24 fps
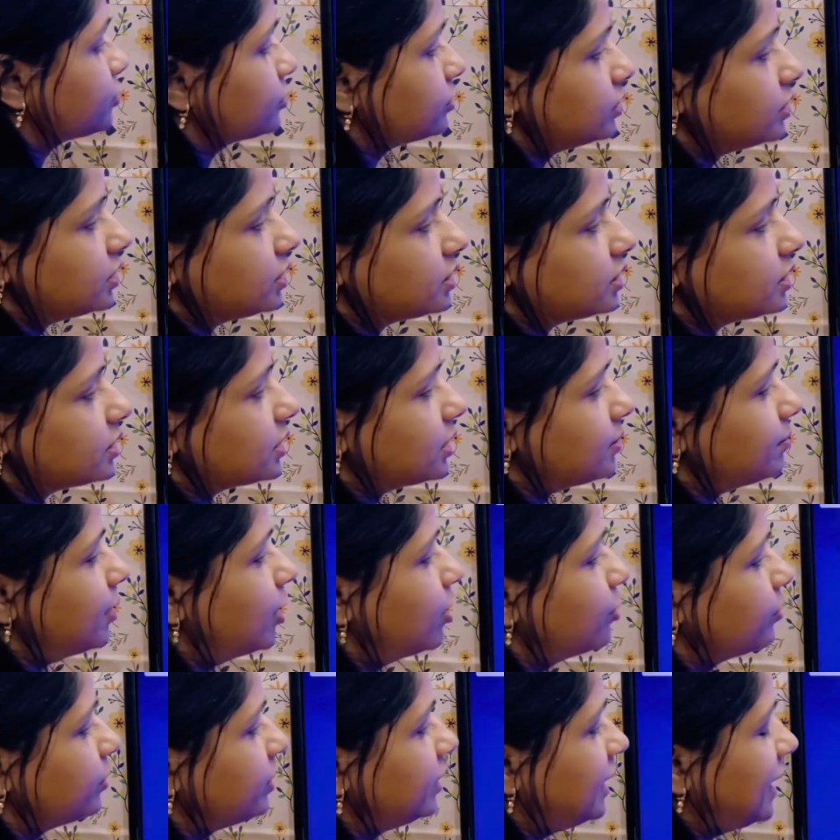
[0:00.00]
so this is
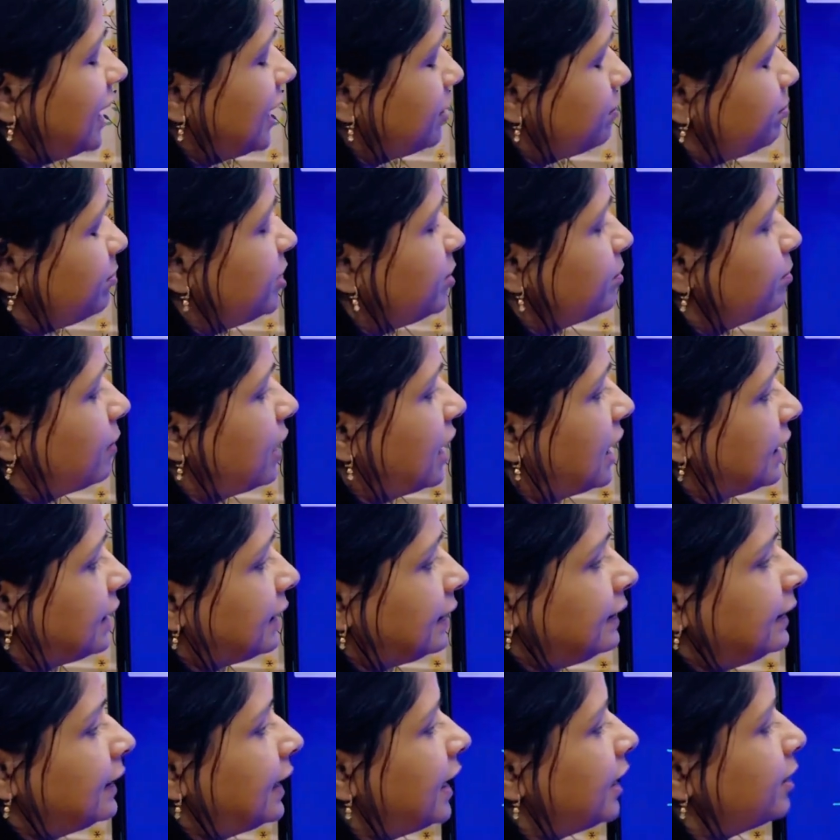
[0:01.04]
about the admin part.
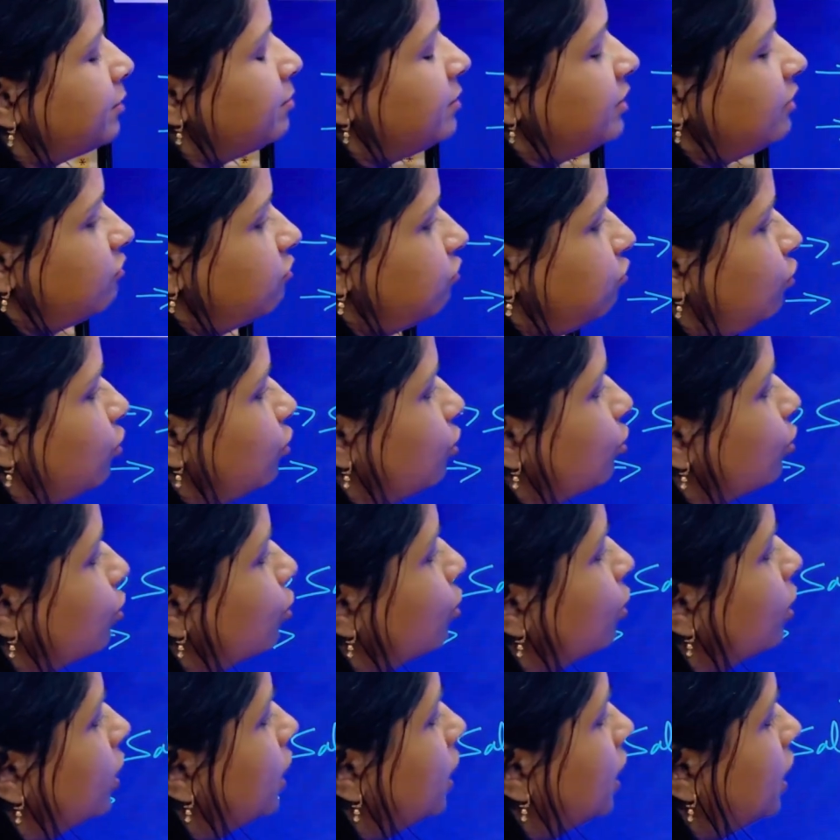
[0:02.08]
In admin flow
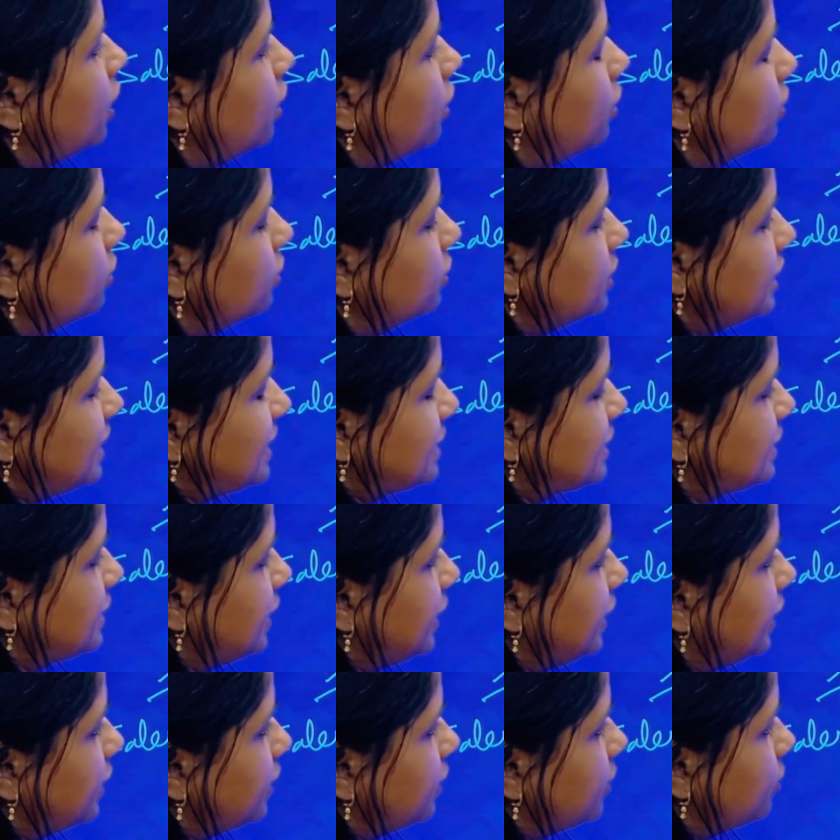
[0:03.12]
is
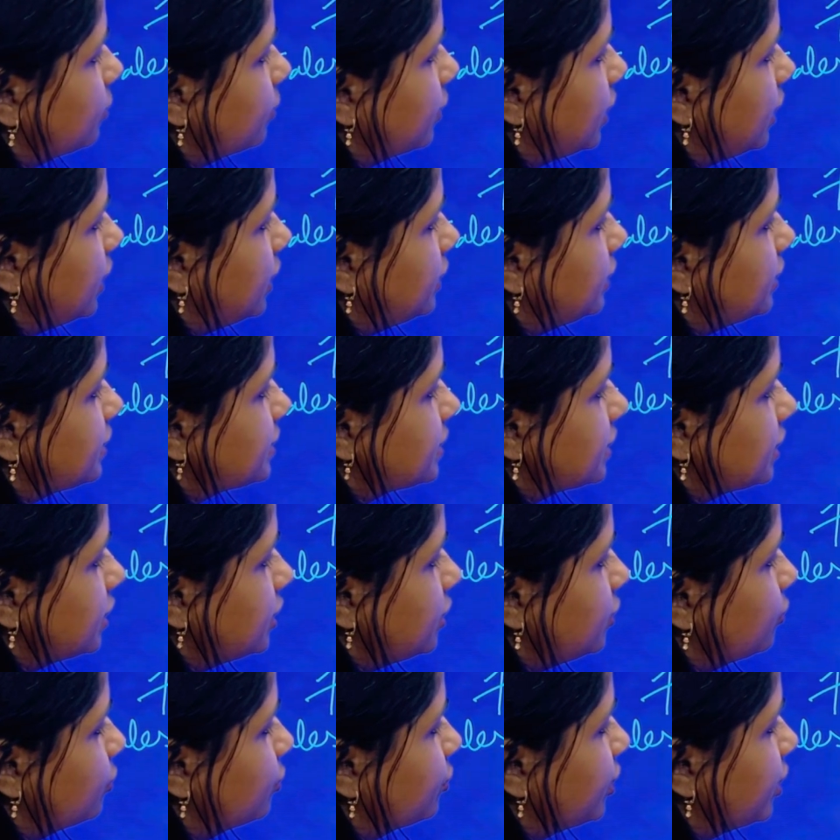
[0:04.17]
there, okay, the
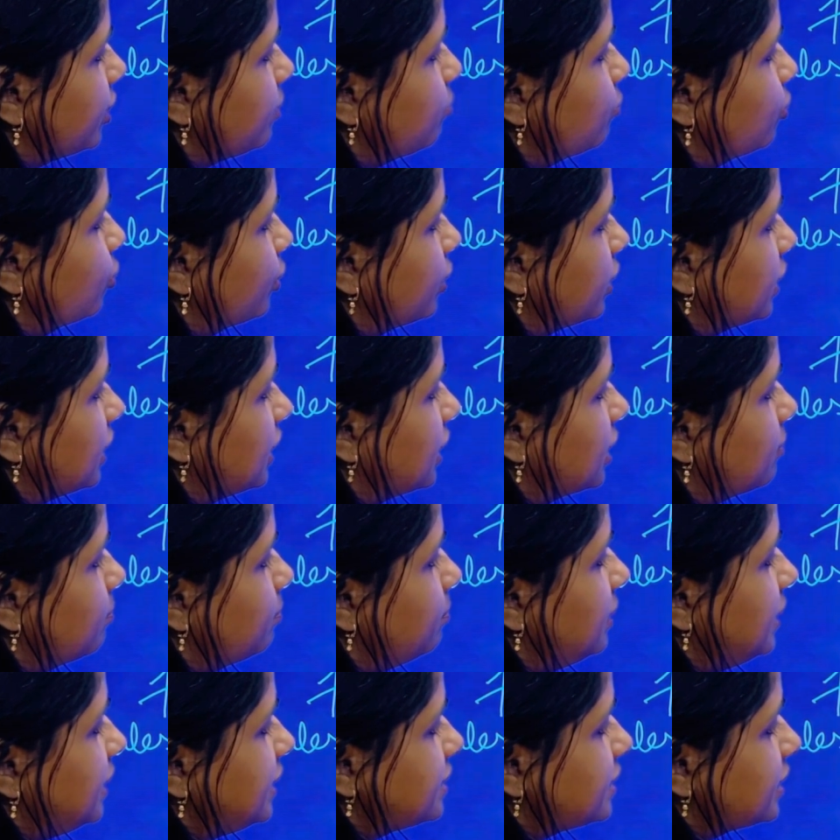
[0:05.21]
security model,
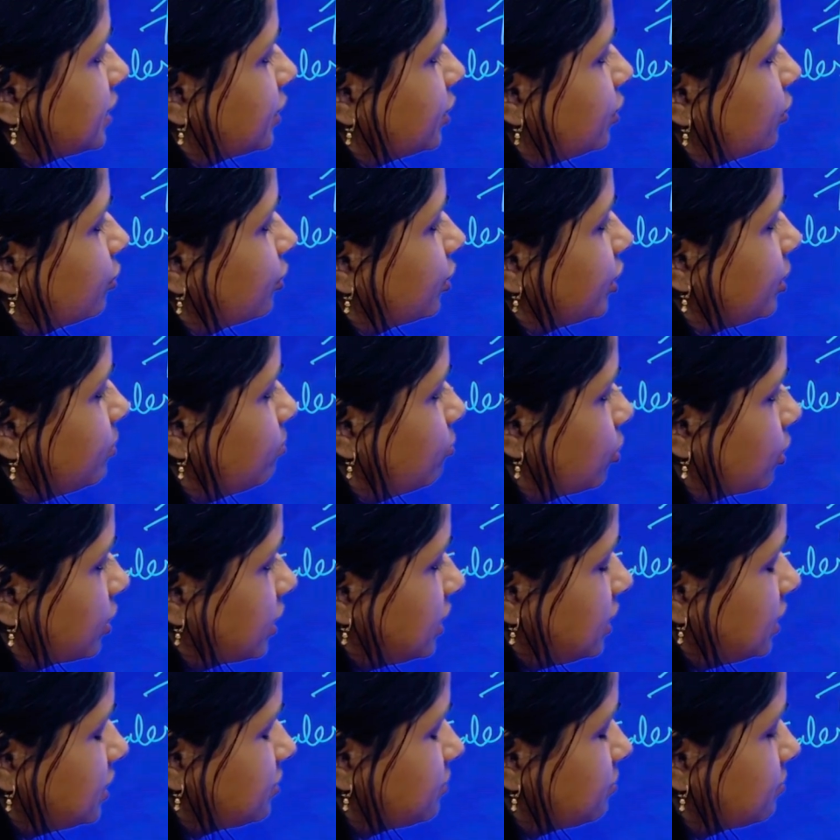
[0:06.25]
complete security
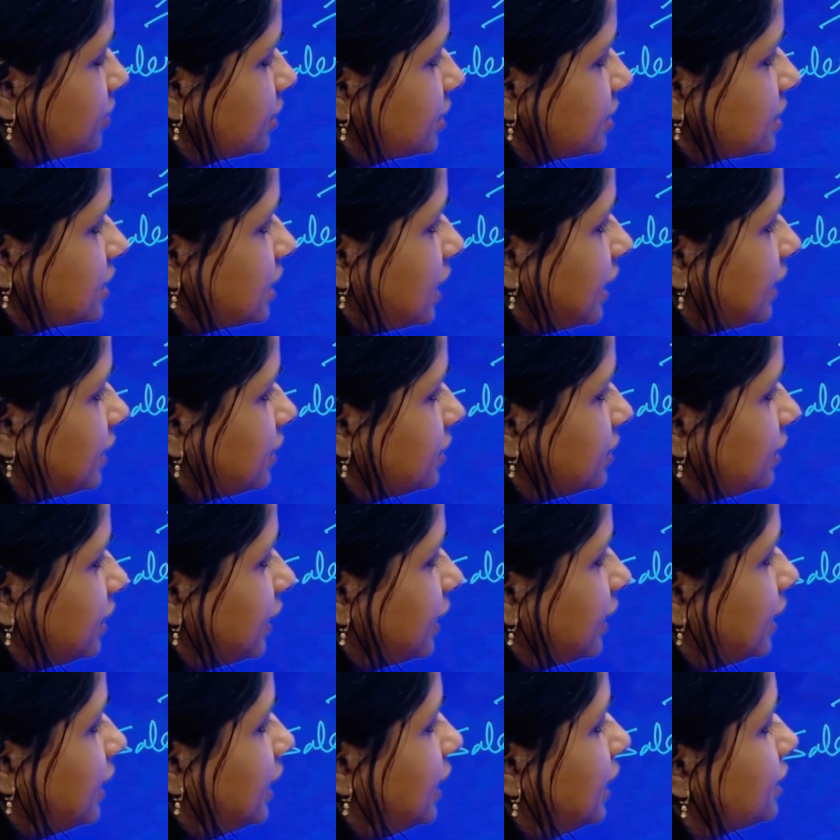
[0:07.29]
model is must. Either they
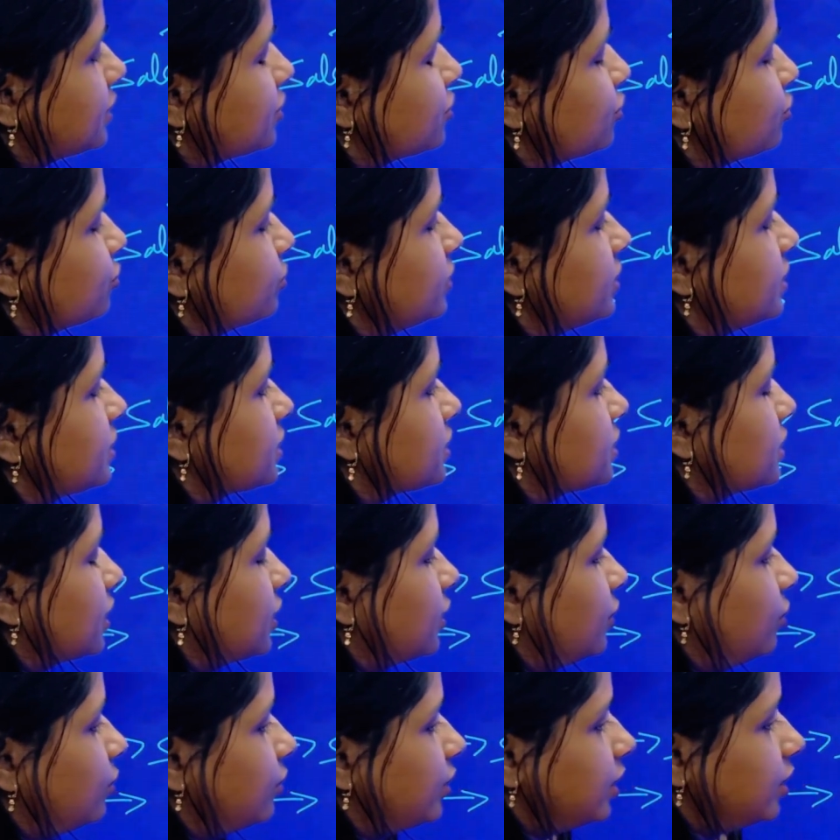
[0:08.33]
can ask you this
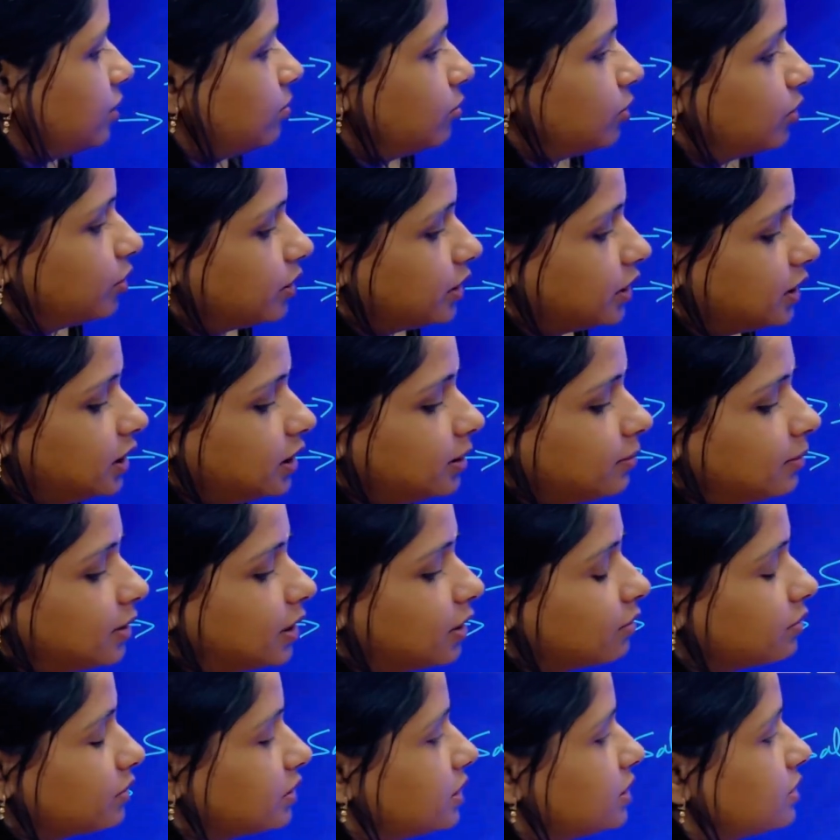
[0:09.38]
security model
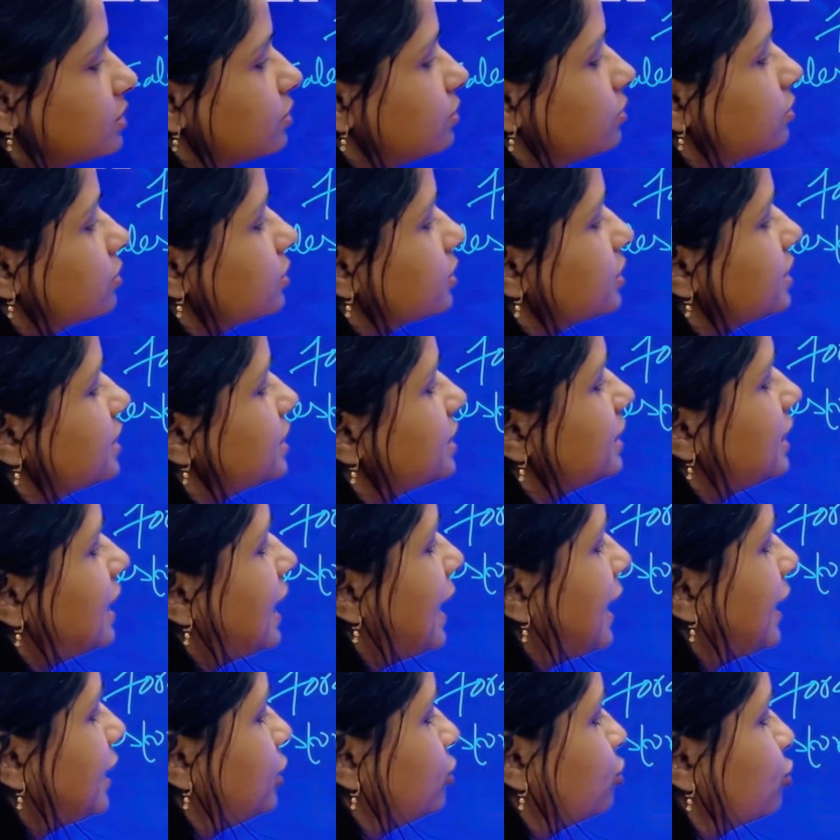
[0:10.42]
about this, or the
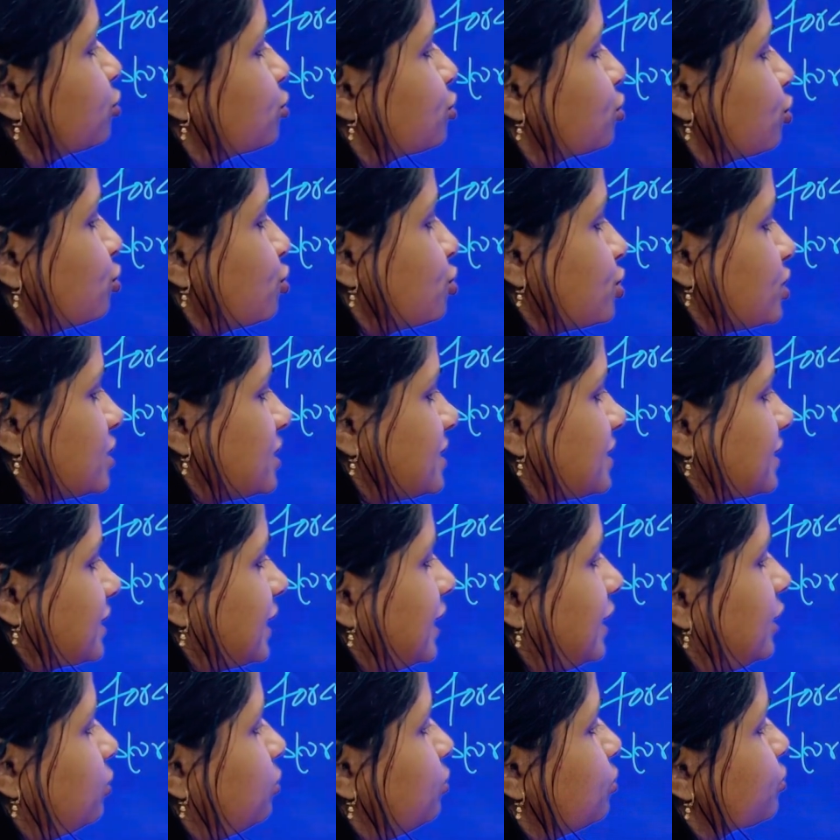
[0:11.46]
scenarios questions
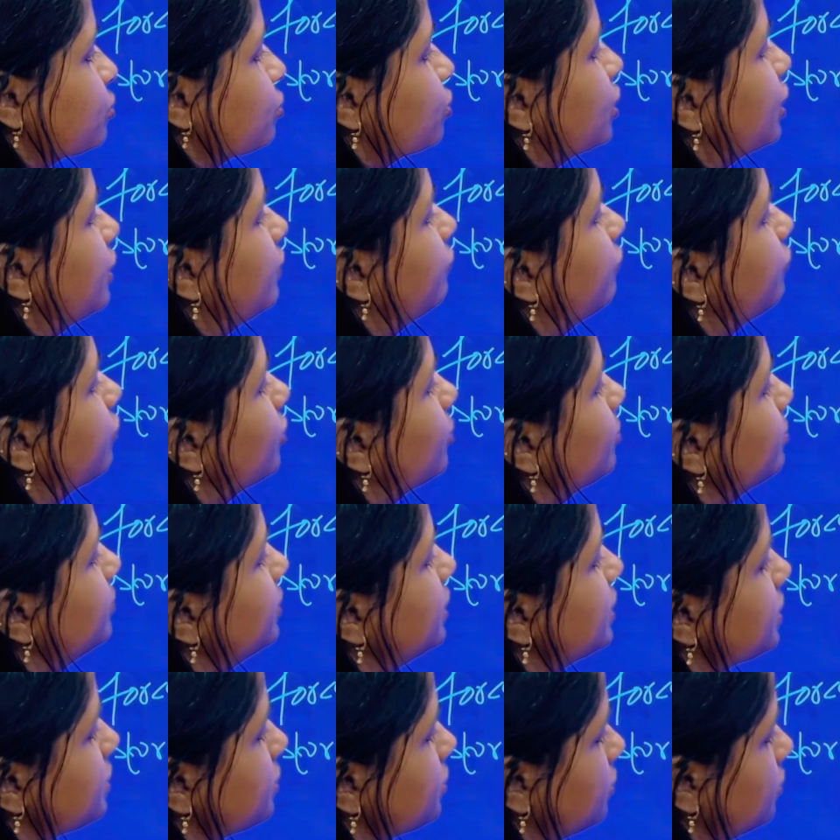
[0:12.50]
can also come from
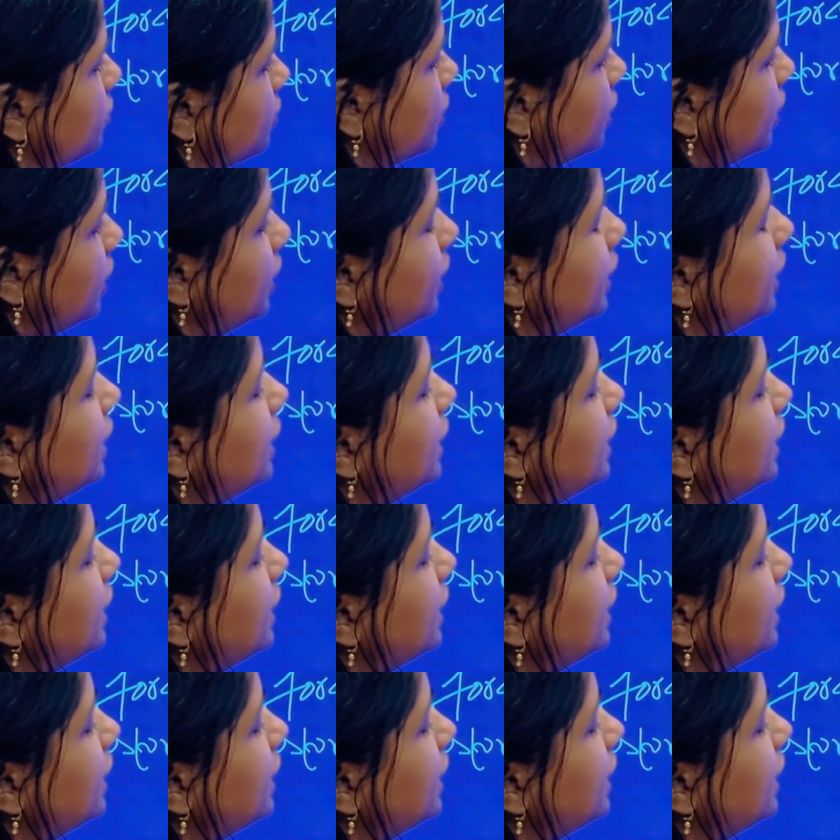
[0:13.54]
this. Okay,